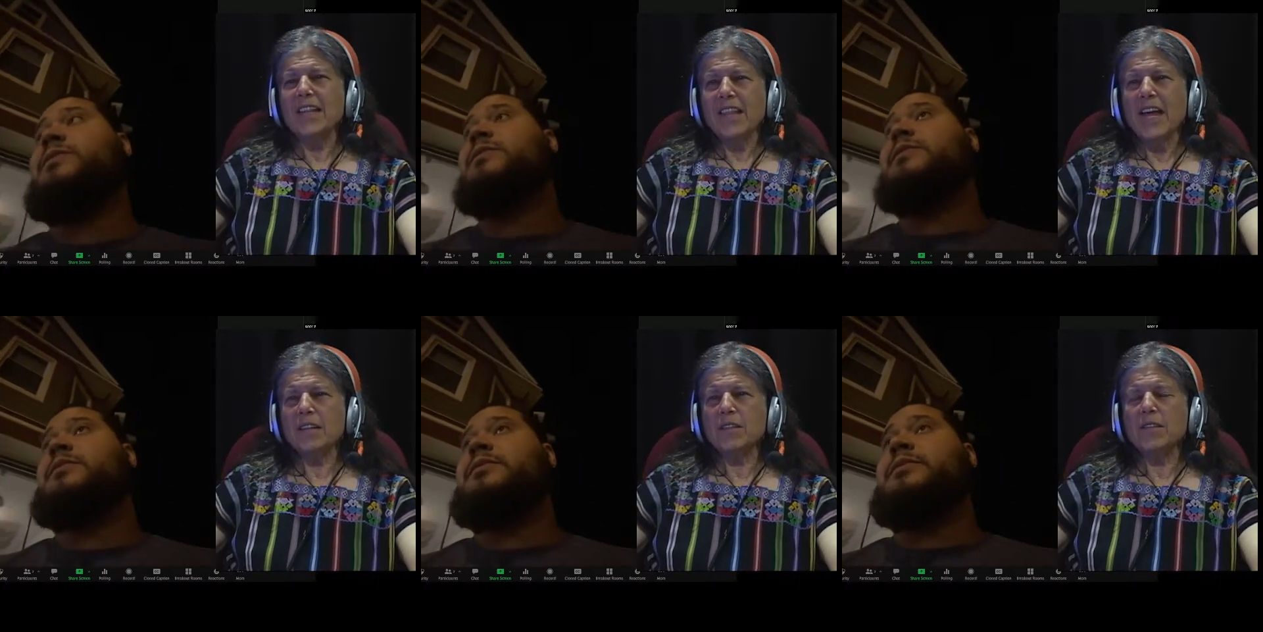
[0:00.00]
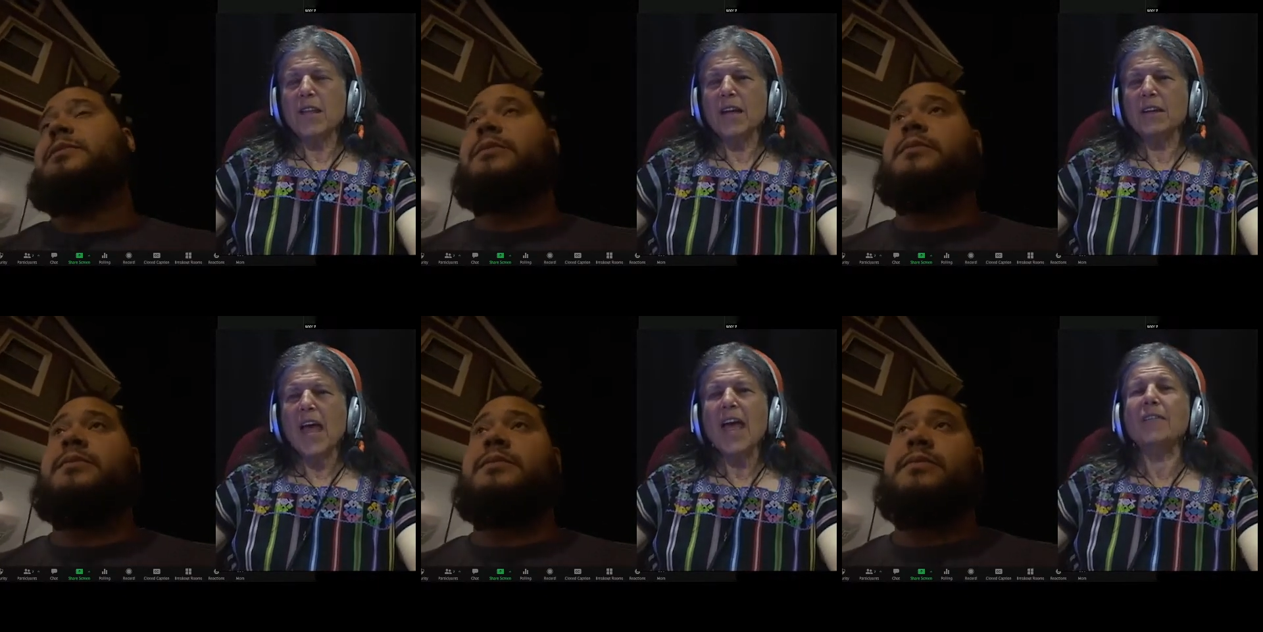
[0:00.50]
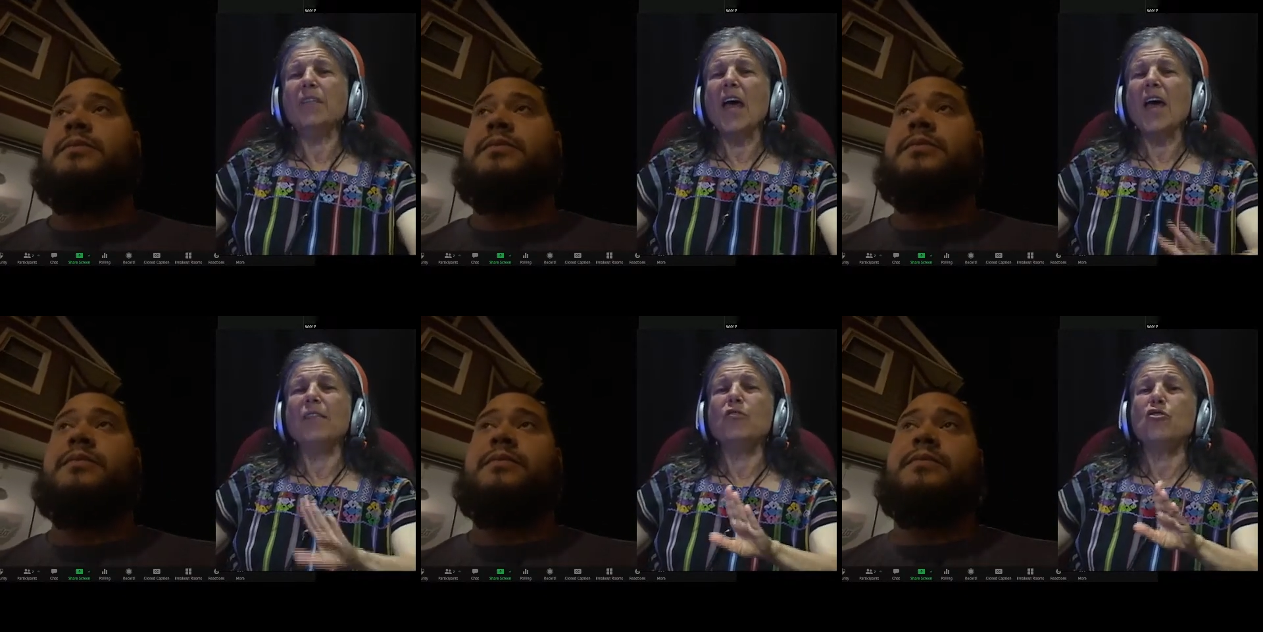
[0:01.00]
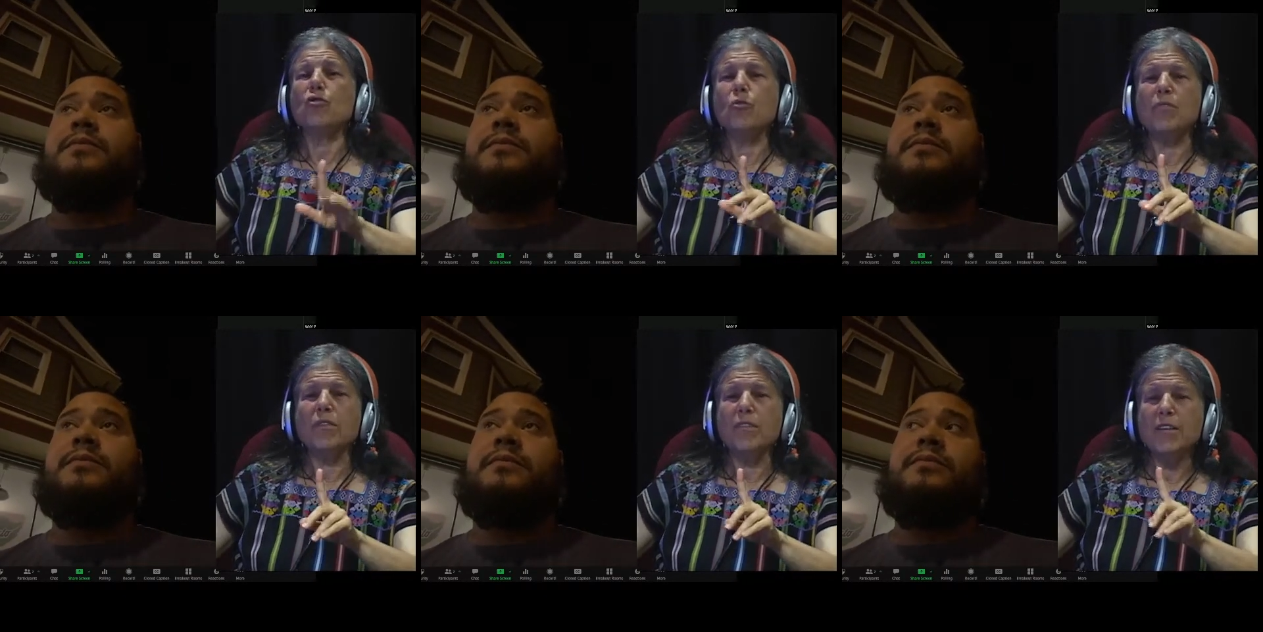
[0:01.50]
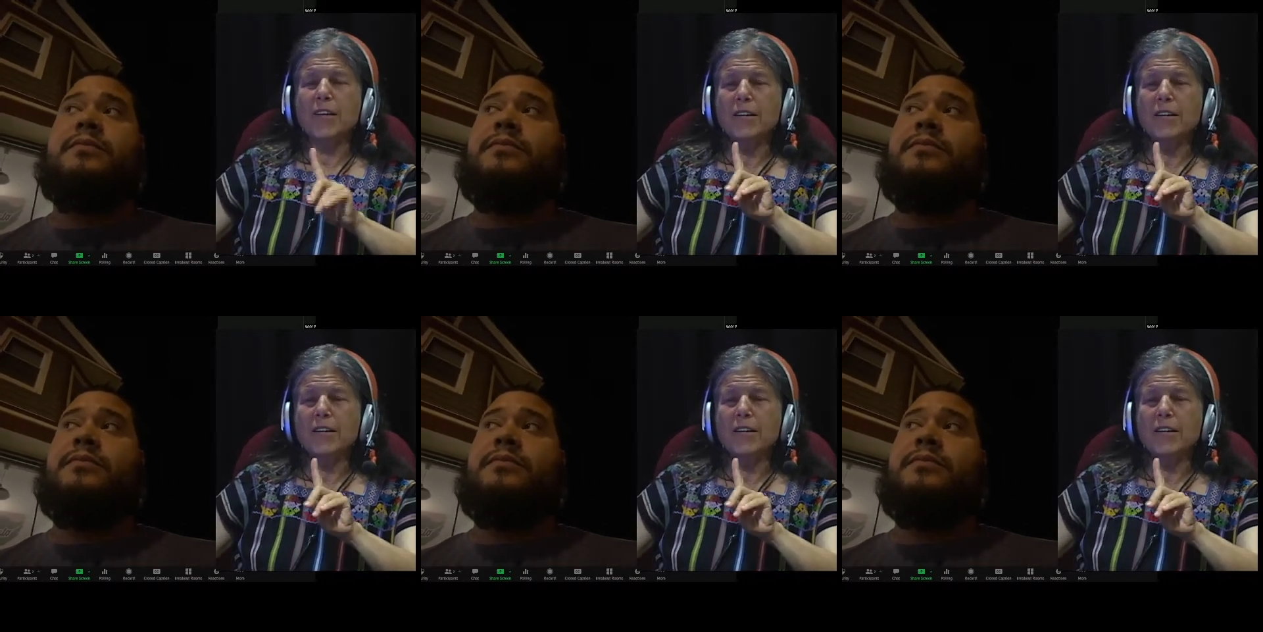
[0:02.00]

Speaker 1: that's and and truth.